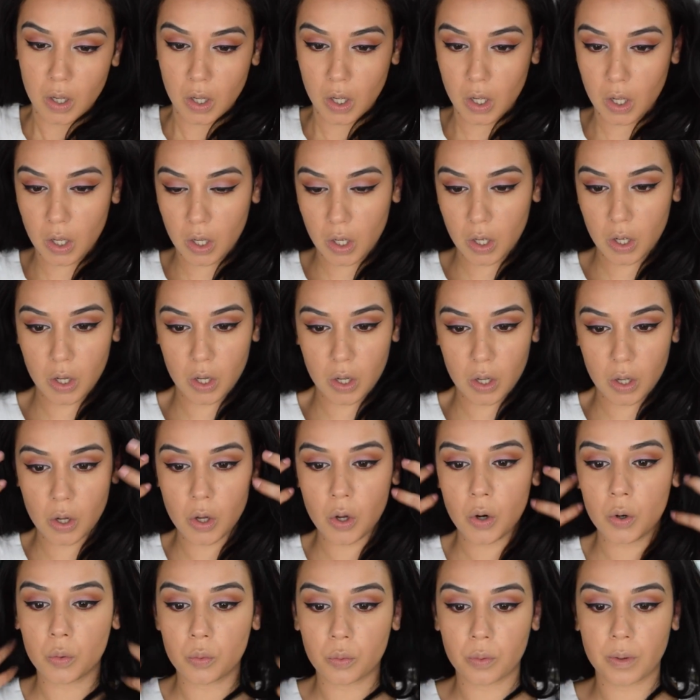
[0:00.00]

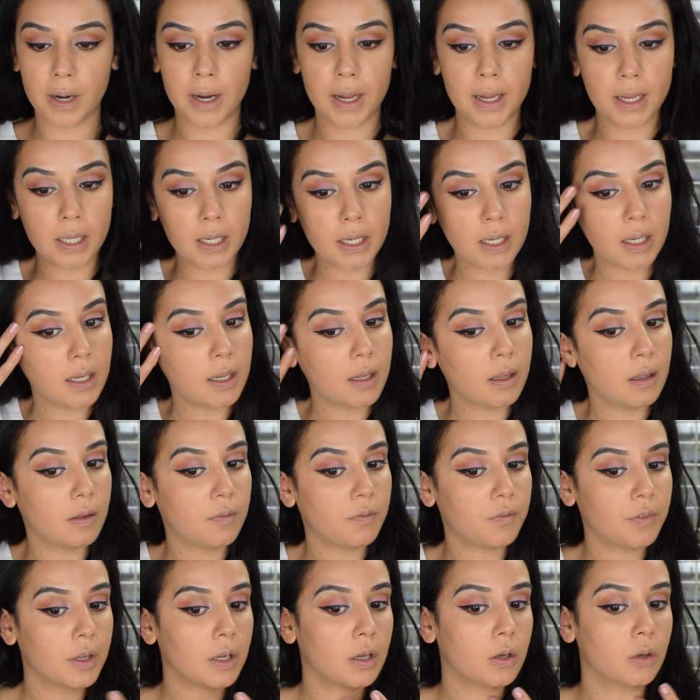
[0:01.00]
Alrighty,
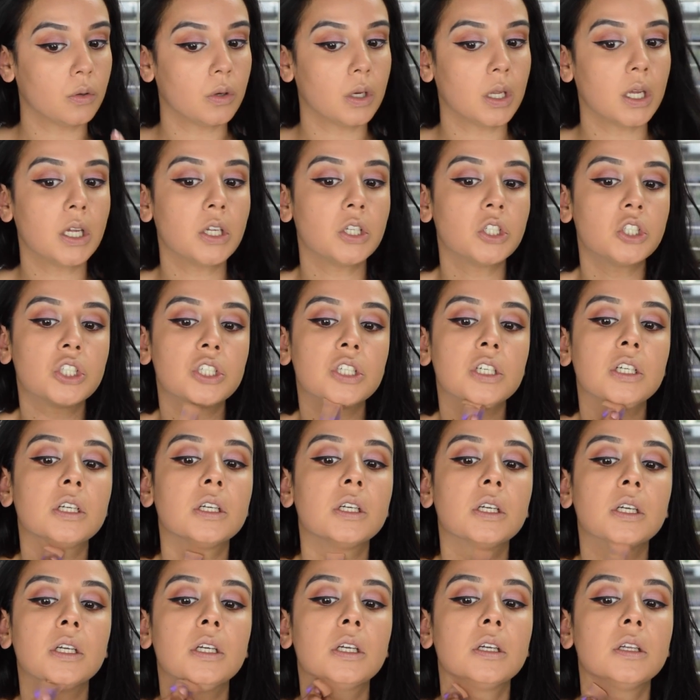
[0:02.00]

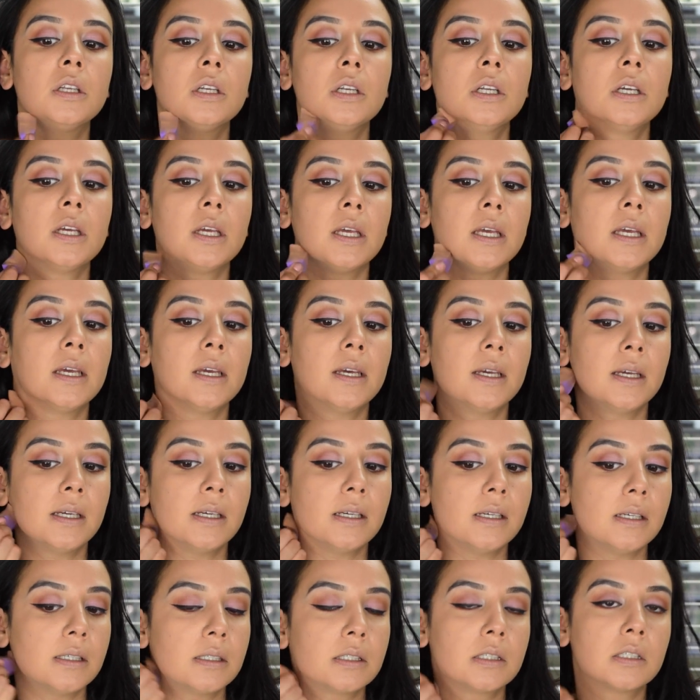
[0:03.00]
foundation
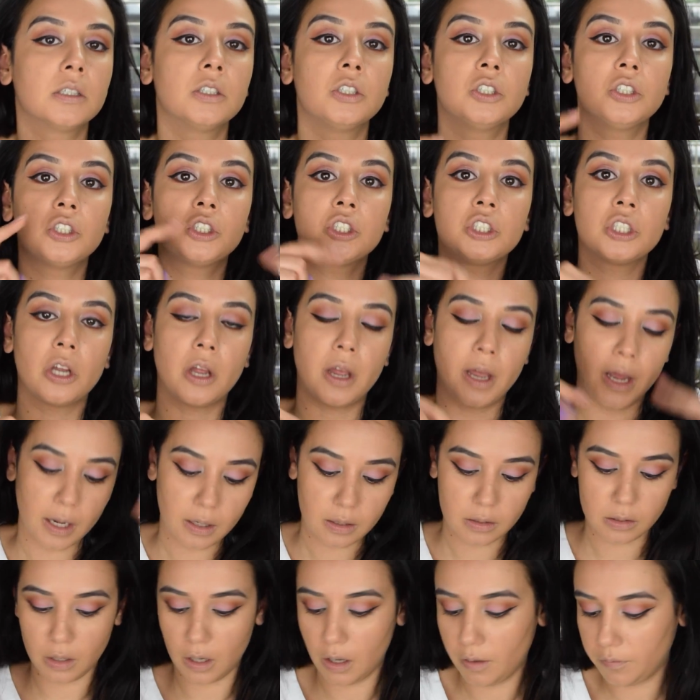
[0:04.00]
is
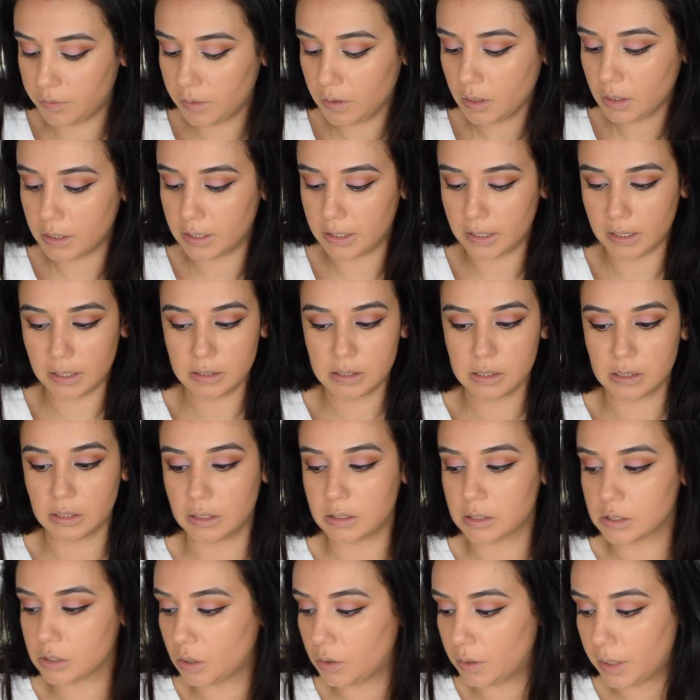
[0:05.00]
checked off the list.
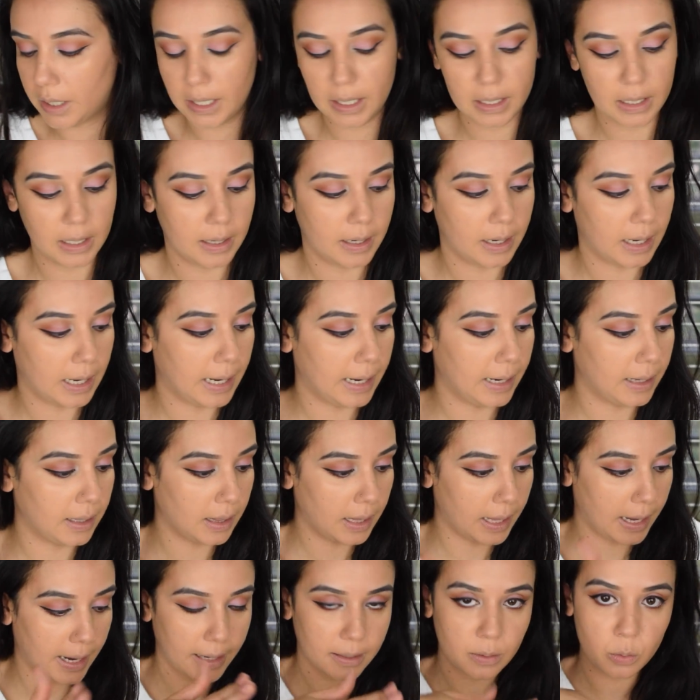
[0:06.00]
Let's go ahead and
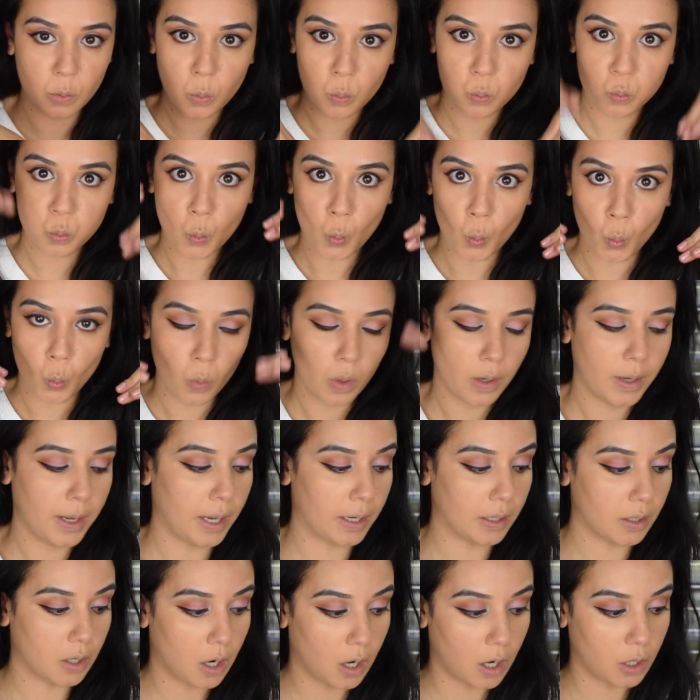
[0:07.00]
highlight
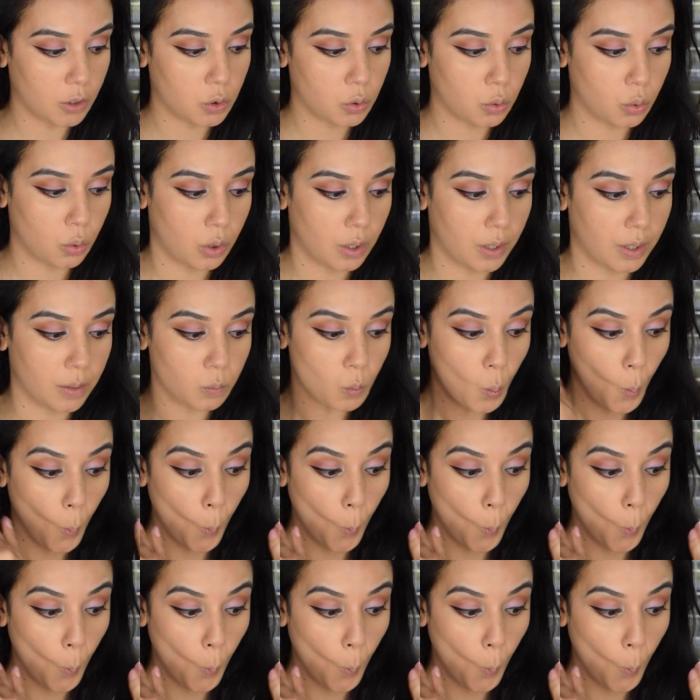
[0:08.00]
and contour.